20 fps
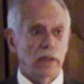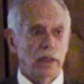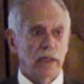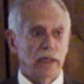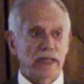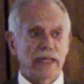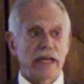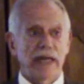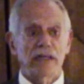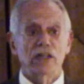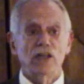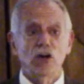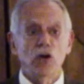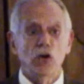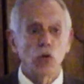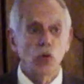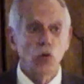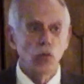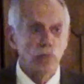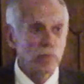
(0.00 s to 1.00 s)
It had
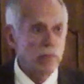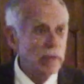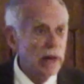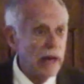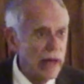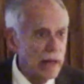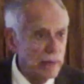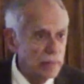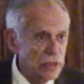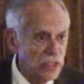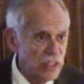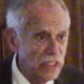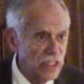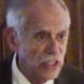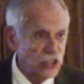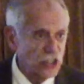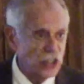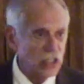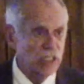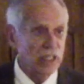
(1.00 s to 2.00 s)
no
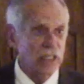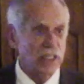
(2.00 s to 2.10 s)
ammunition.